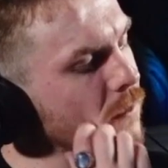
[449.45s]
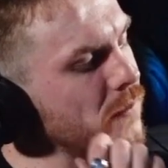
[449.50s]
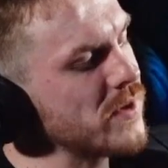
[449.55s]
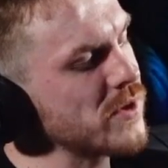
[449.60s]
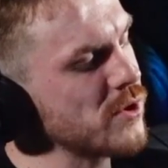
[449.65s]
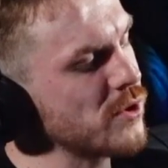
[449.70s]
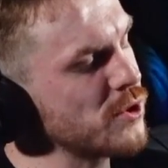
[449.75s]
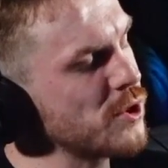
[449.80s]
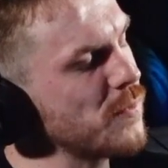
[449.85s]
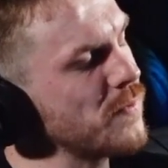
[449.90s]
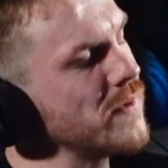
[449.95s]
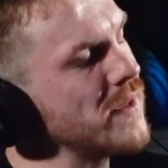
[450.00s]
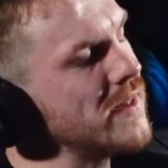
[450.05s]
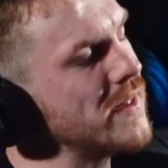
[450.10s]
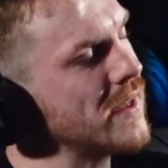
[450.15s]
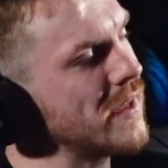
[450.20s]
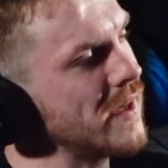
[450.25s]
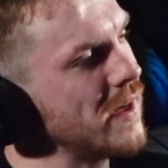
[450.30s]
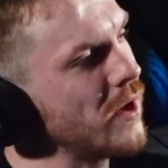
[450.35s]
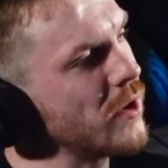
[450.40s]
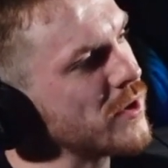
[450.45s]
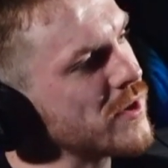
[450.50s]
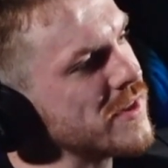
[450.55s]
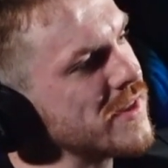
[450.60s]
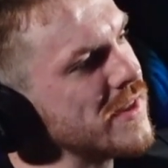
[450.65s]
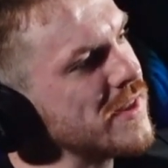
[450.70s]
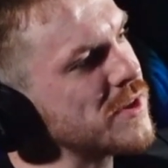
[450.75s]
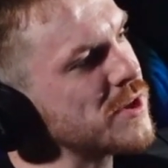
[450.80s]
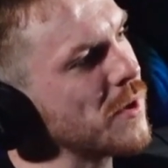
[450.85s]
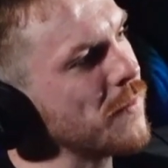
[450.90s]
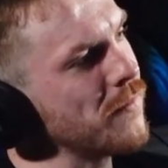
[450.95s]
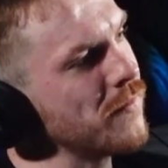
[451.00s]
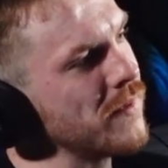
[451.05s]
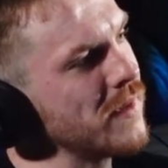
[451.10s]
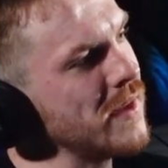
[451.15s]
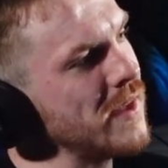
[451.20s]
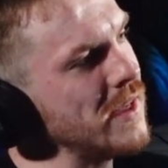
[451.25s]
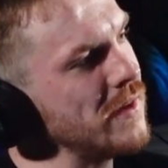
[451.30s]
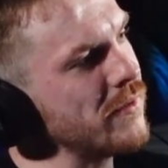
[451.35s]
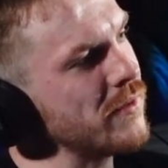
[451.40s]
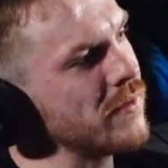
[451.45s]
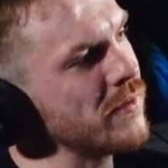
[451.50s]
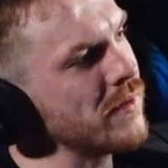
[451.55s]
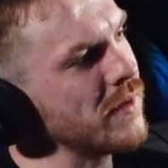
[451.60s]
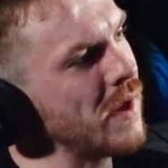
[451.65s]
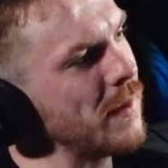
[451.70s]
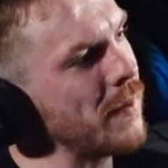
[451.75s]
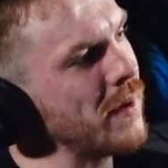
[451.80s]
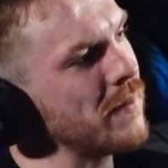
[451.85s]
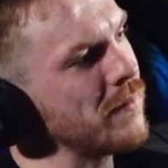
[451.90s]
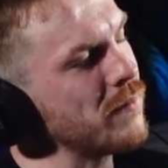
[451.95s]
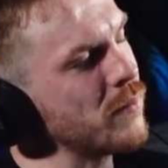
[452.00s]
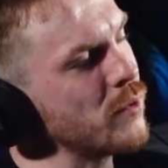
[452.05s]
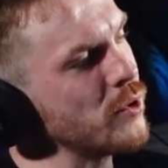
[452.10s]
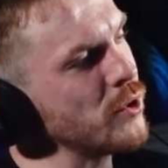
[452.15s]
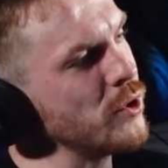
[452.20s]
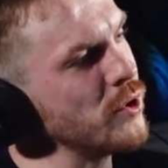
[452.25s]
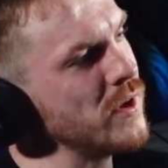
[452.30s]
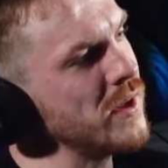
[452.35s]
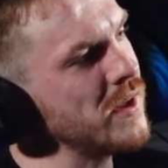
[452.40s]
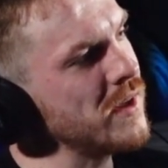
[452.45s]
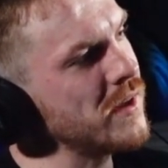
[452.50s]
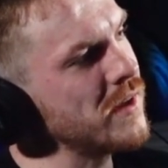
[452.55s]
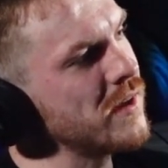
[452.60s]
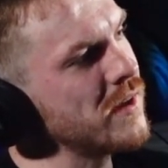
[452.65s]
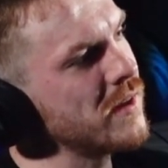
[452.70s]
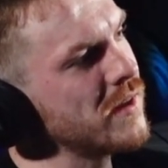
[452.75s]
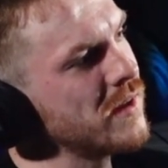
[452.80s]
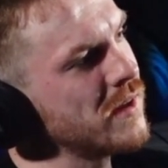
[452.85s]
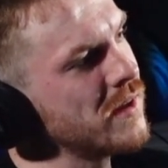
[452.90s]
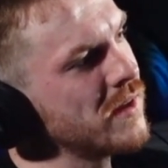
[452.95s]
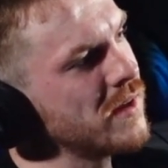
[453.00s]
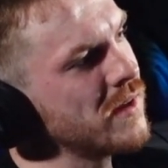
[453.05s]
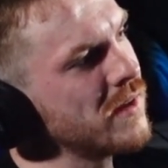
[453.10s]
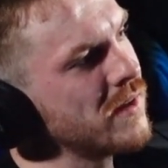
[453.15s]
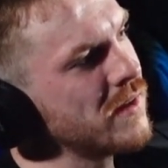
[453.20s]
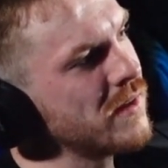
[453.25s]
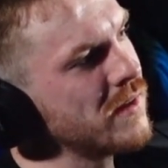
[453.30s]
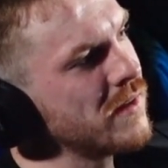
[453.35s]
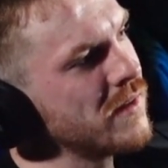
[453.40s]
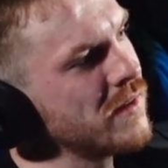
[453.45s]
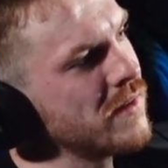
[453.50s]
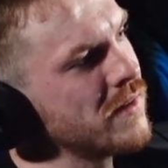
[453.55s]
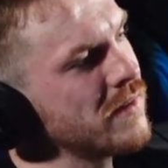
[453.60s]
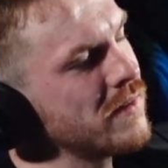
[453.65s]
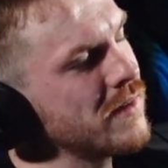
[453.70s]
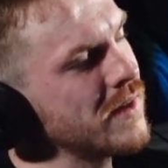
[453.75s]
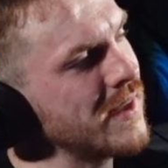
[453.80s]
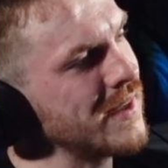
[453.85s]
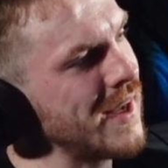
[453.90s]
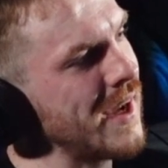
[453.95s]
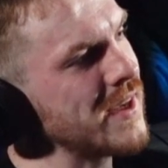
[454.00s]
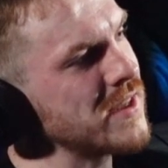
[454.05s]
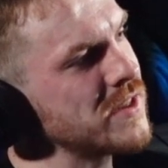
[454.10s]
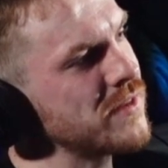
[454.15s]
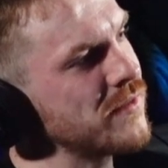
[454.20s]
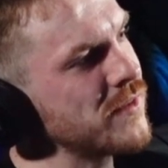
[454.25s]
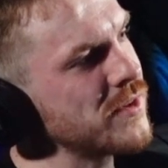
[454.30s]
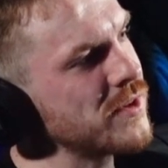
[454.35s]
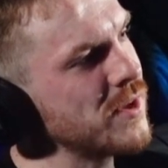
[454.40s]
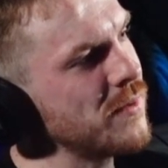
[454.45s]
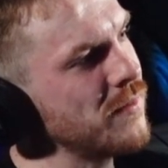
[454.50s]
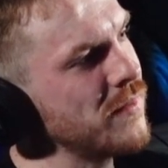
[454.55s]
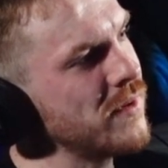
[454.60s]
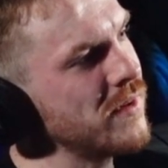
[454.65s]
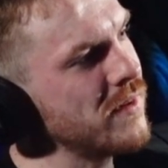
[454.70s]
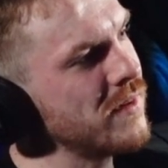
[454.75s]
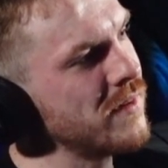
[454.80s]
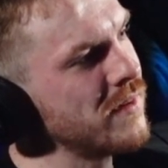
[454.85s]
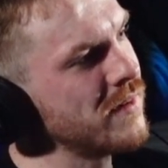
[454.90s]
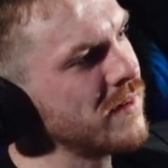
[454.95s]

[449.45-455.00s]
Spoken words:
Does Oddjob need the hat, or does he need something even a bit more unique? You can ask for something.